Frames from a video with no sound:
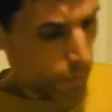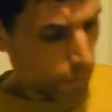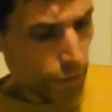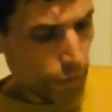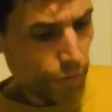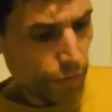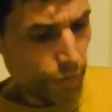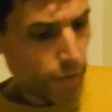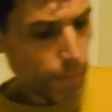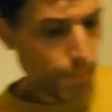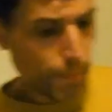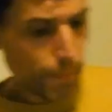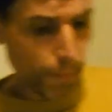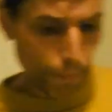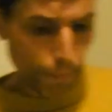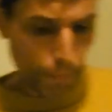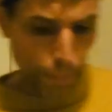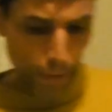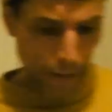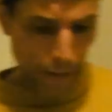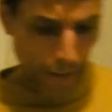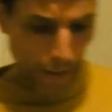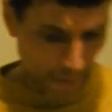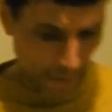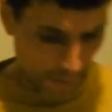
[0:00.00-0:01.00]
On the
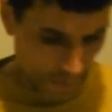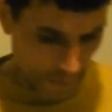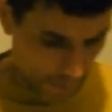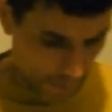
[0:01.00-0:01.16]
back of